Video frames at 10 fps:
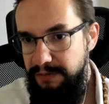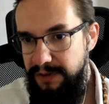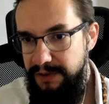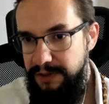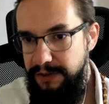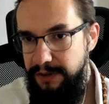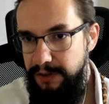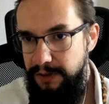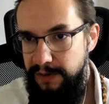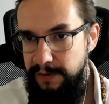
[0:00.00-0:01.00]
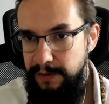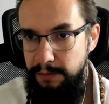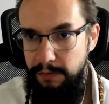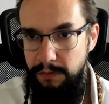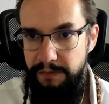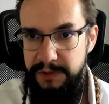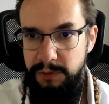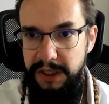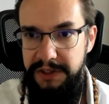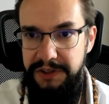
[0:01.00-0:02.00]
I'm very sorry. So
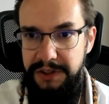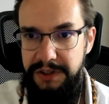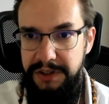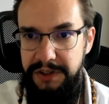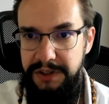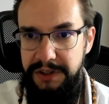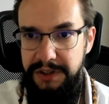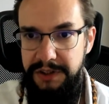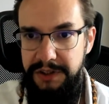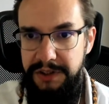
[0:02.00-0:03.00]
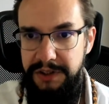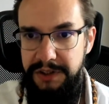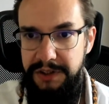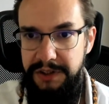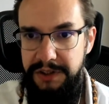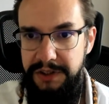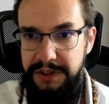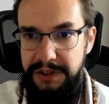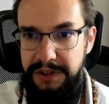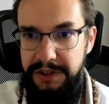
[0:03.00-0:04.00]
when I say using AI in
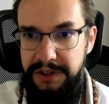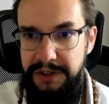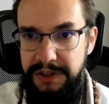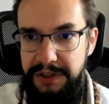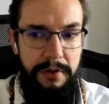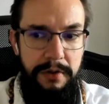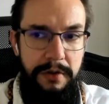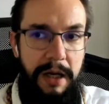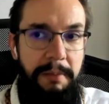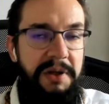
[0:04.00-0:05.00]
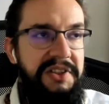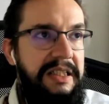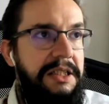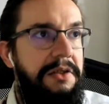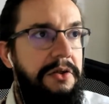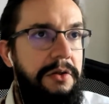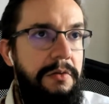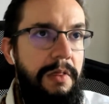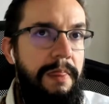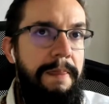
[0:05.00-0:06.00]
code reviews, I'm not saying
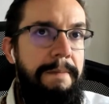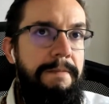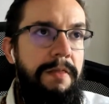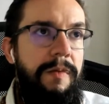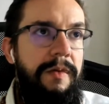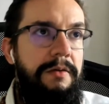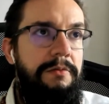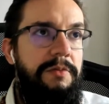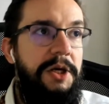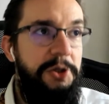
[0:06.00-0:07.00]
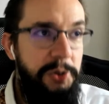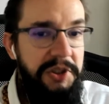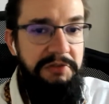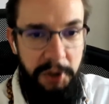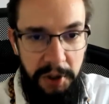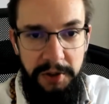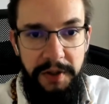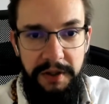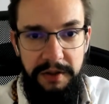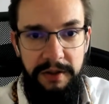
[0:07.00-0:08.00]
he uses for
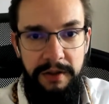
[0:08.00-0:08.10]
coding,